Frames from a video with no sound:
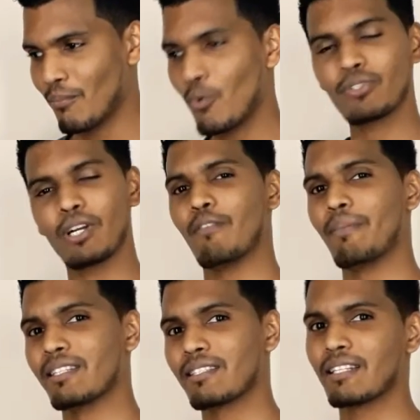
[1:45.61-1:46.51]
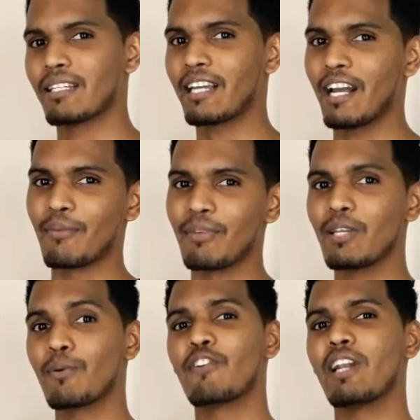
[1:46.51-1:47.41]
most governments in the Caribbean,
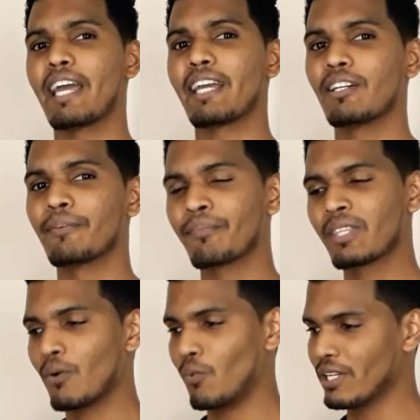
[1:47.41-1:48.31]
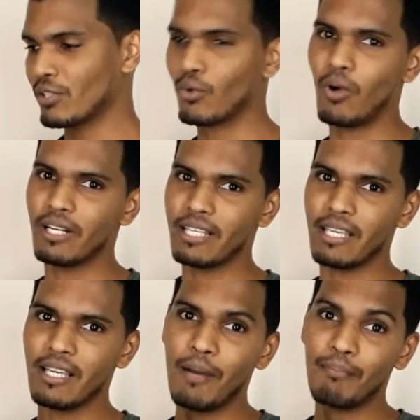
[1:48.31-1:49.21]
they were relying on what is called
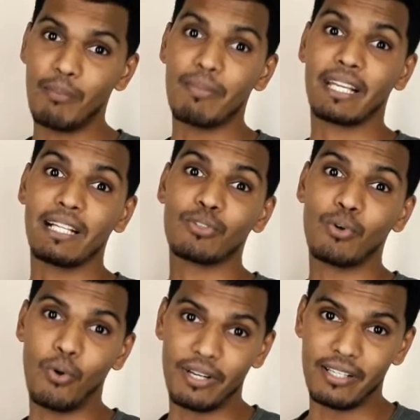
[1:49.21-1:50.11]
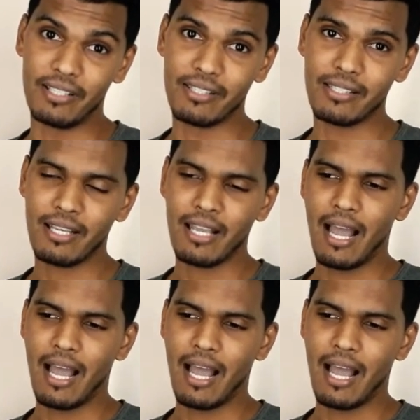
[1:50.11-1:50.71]
the public health ordinance,